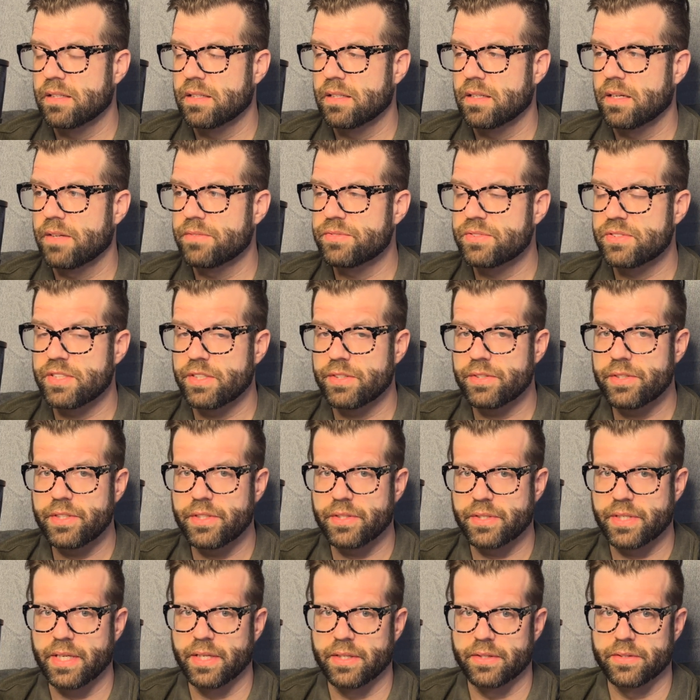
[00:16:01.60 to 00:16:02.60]
of
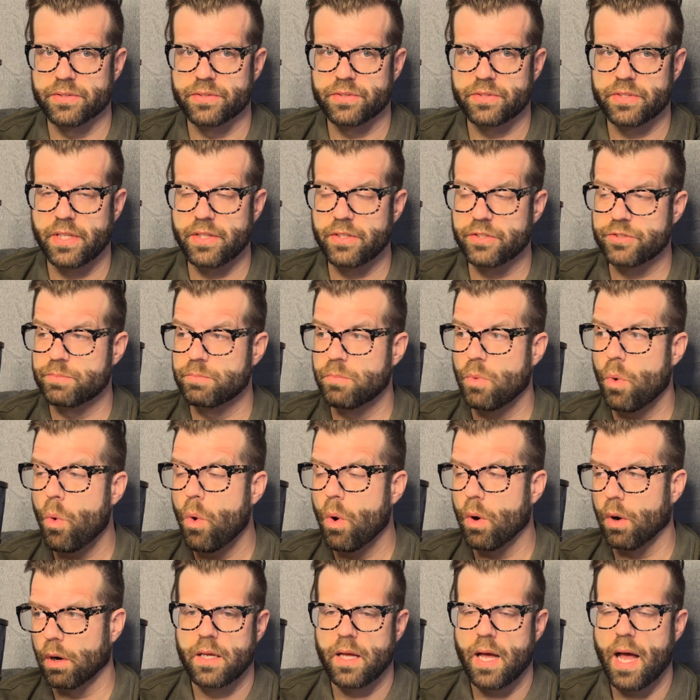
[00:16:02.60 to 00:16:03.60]
serial killers, and there's
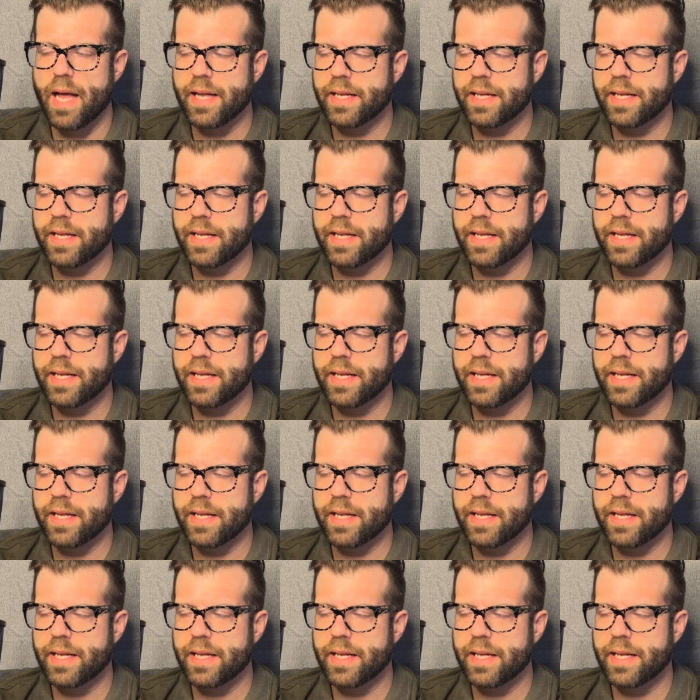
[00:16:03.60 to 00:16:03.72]
more.